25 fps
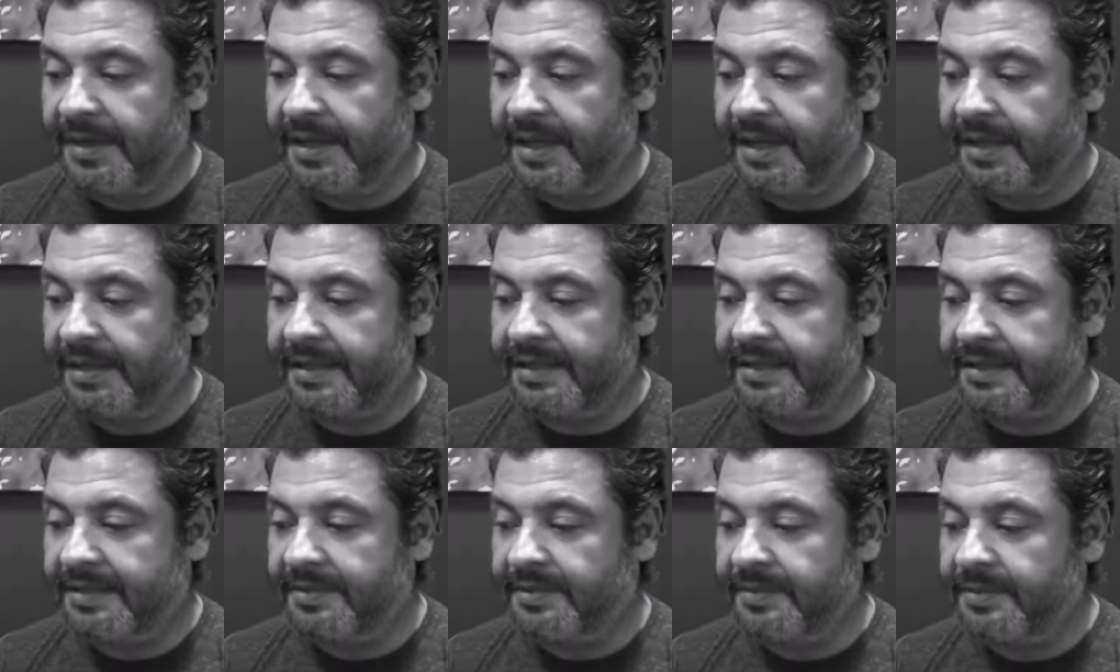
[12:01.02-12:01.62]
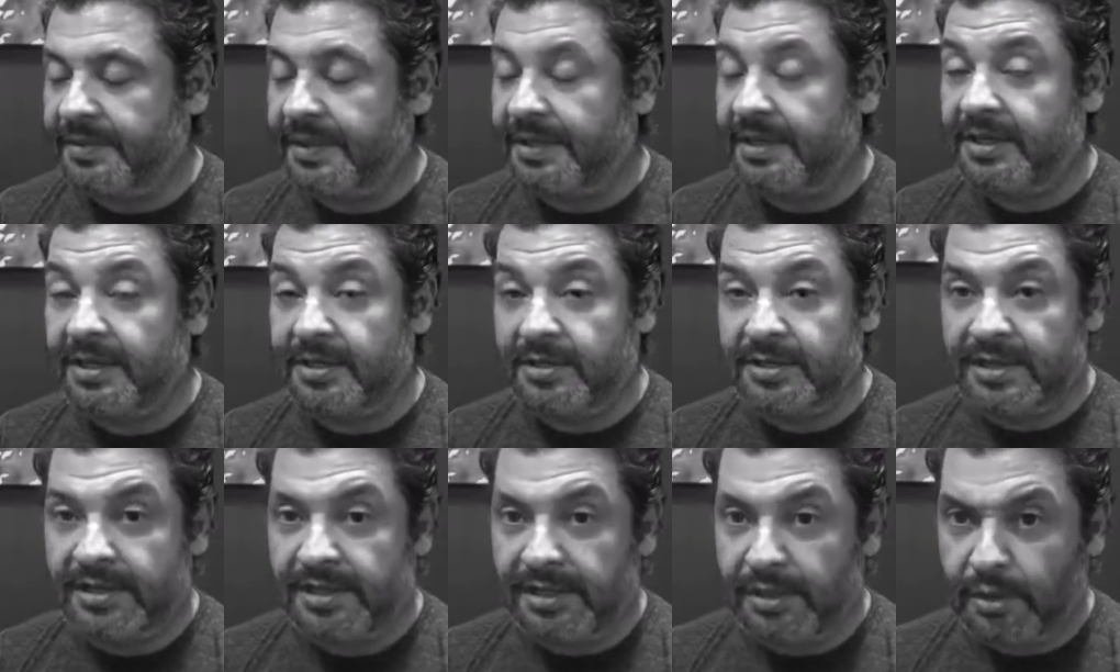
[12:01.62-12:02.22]
that we
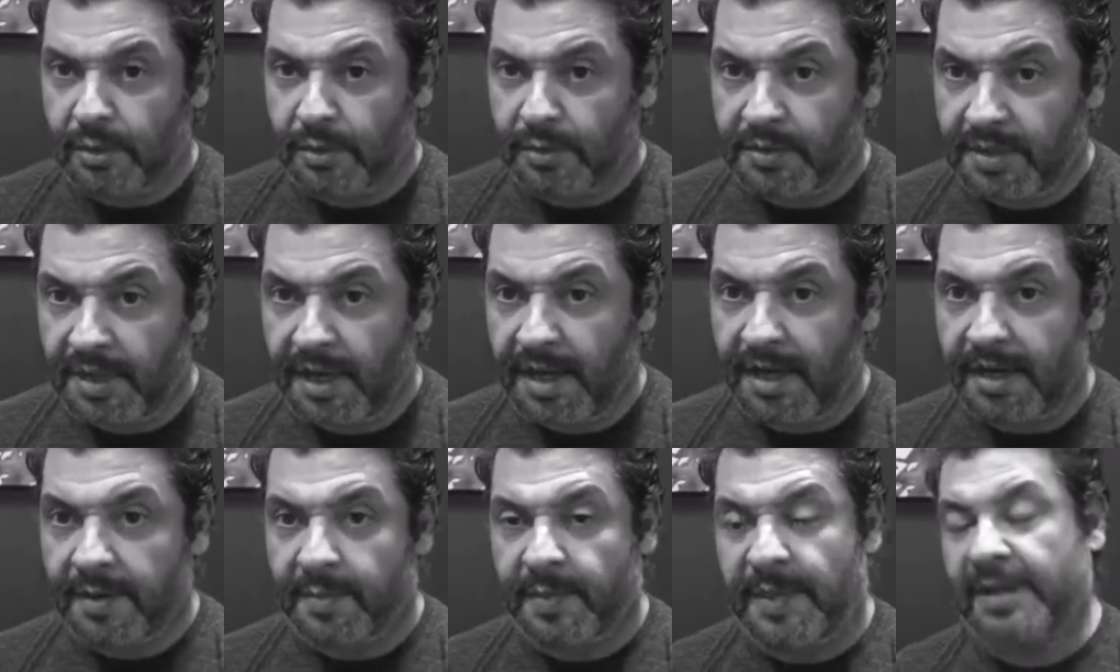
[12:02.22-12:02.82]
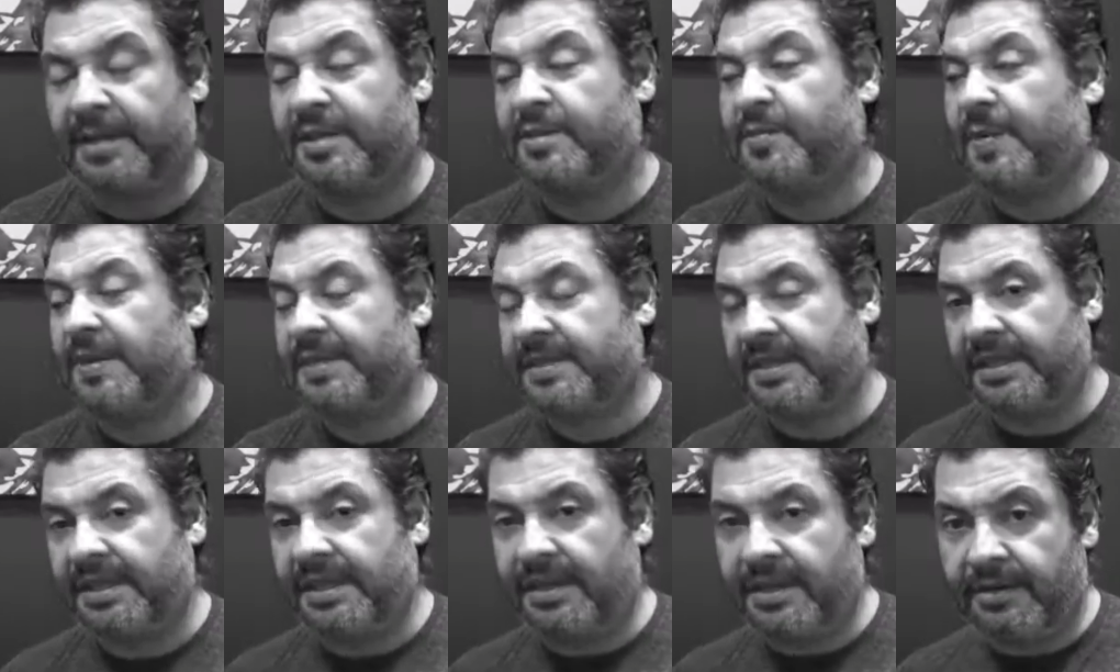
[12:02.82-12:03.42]
usually don't talk about,
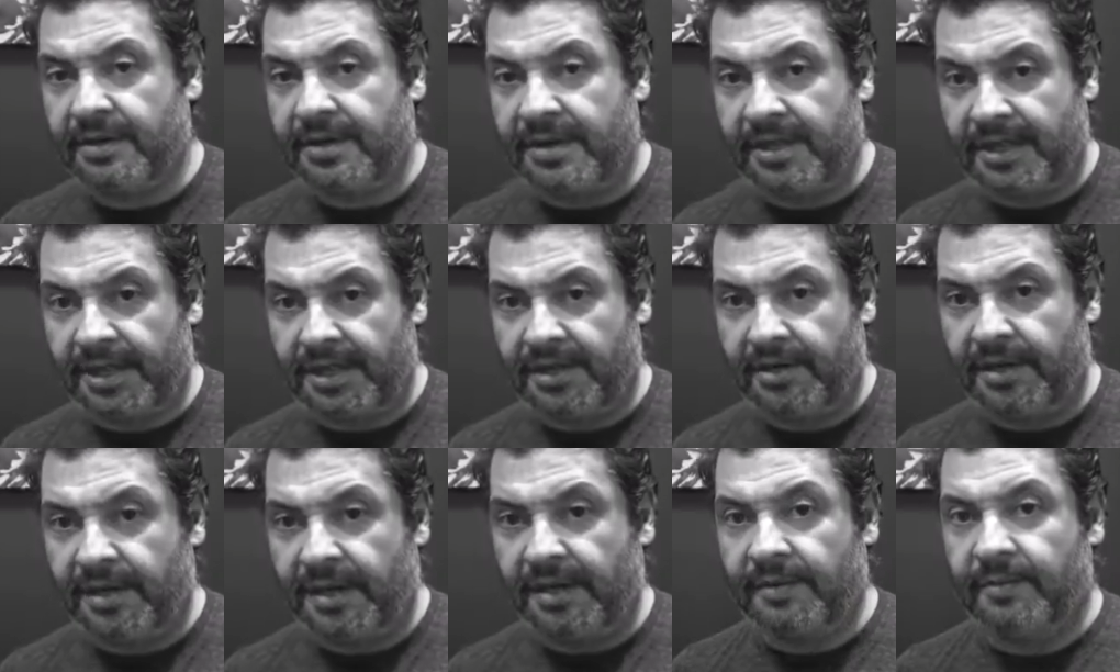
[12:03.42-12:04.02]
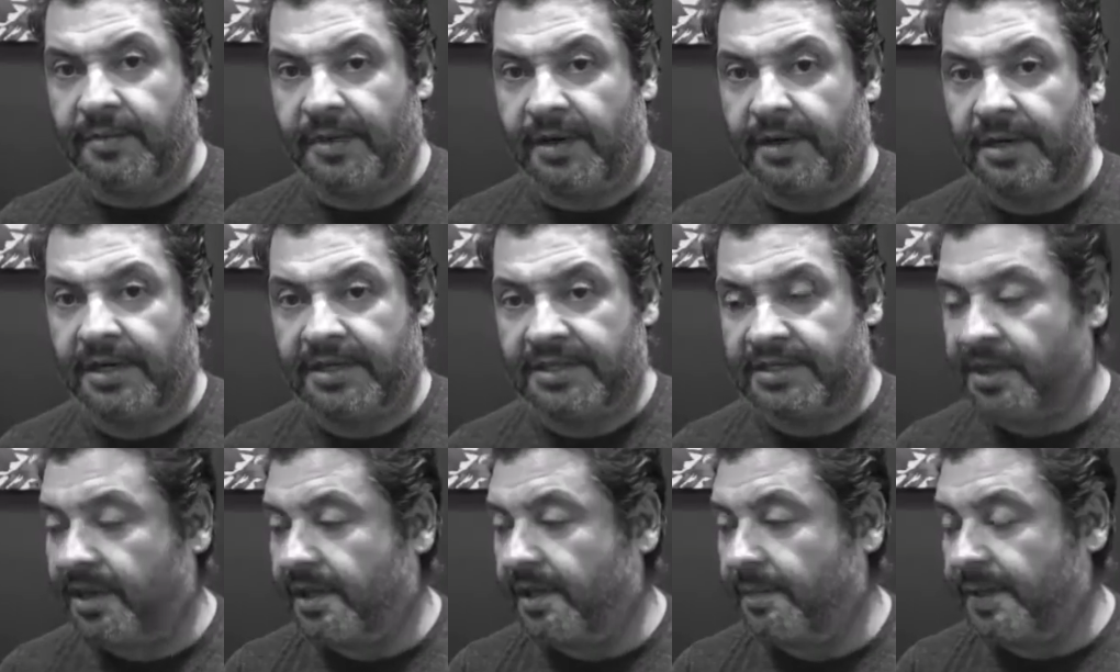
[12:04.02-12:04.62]
especially here on the internet where
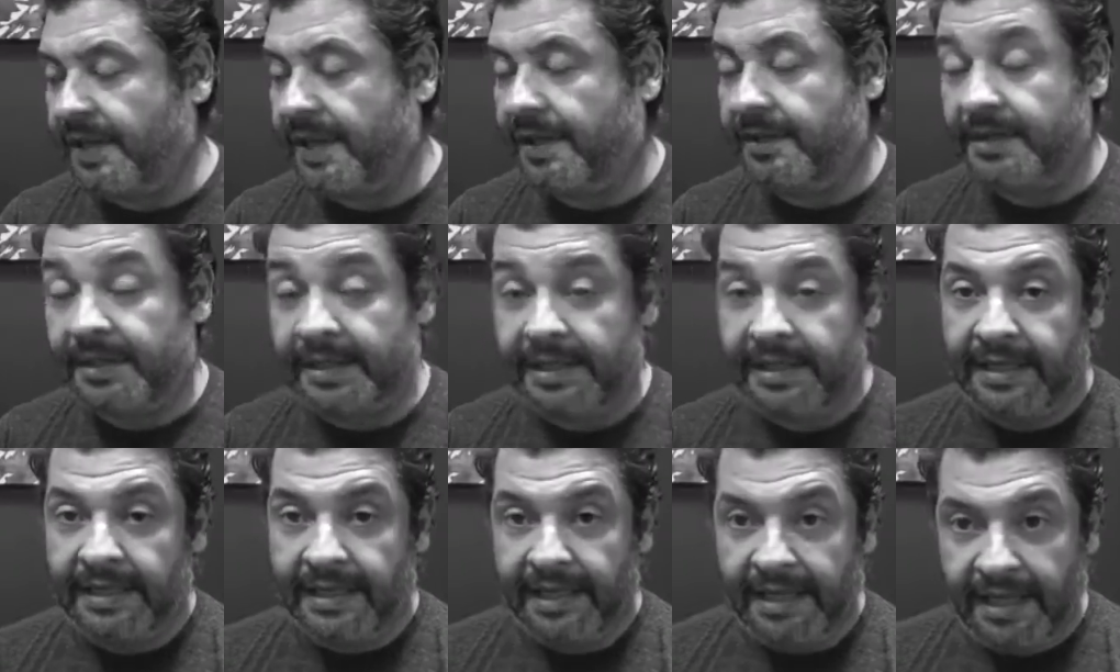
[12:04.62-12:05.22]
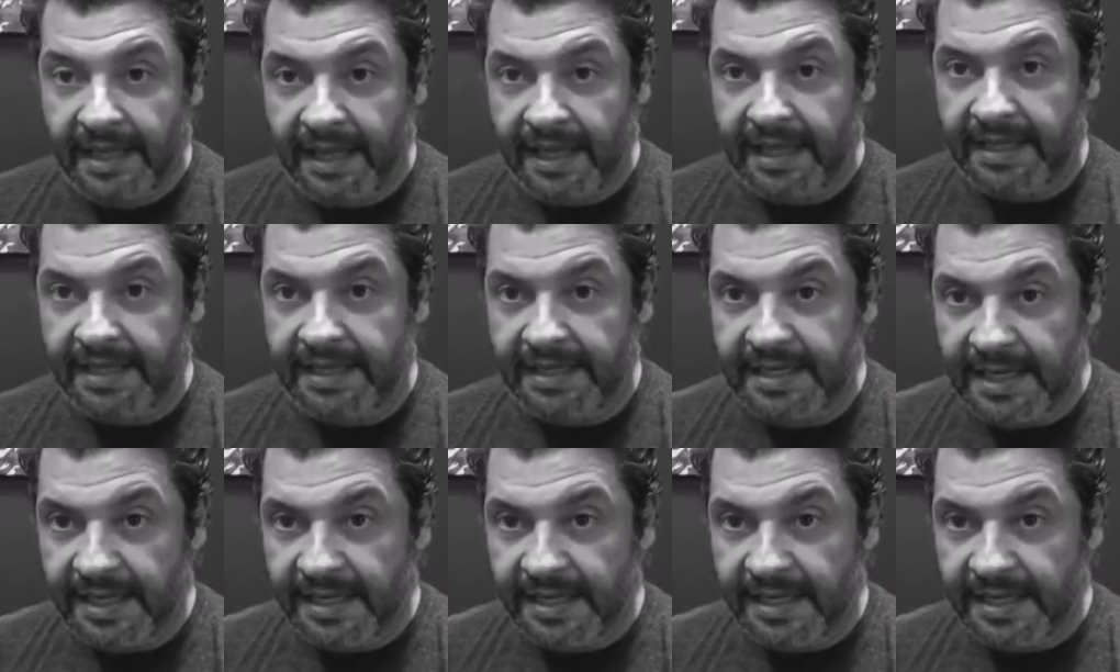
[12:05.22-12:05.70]
it's all about hate and